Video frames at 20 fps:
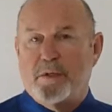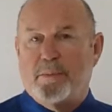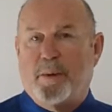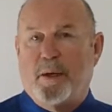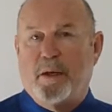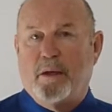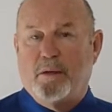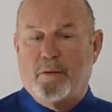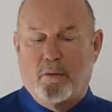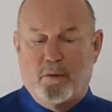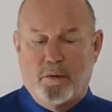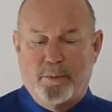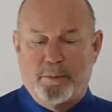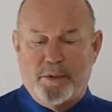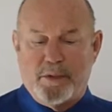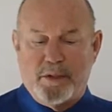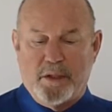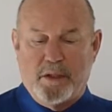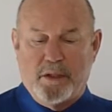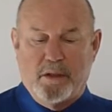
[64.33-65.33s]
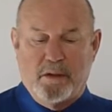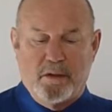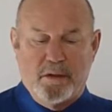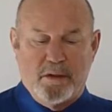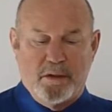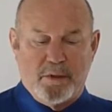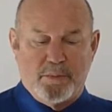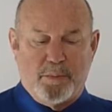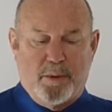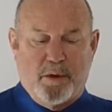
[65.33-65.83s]
the spinal cord,
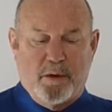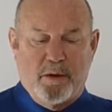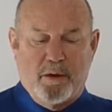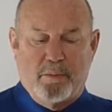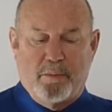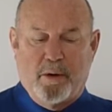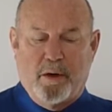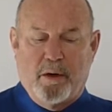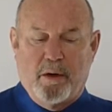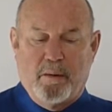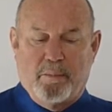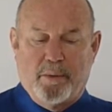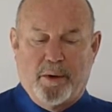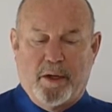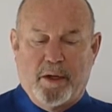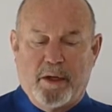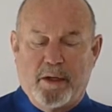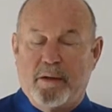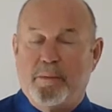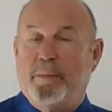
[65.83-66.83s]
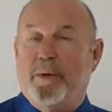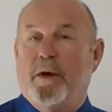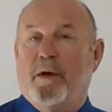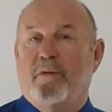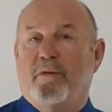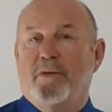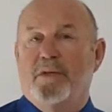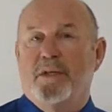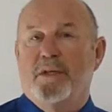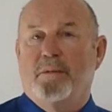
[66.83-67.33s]
particularly this part of the body, the
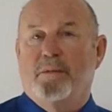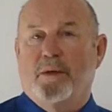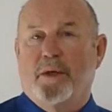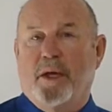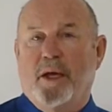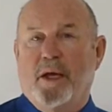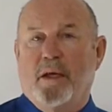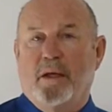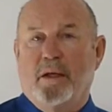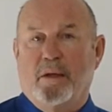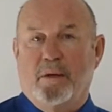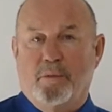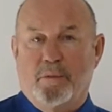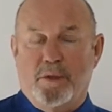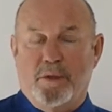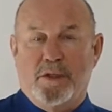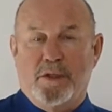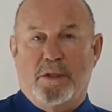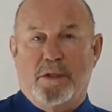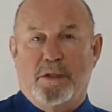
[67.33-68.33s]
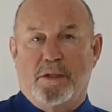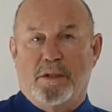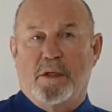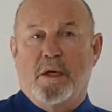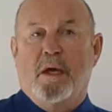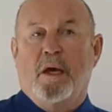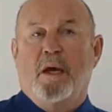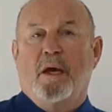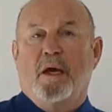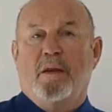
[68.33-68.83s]
paravertebral ganglion, which is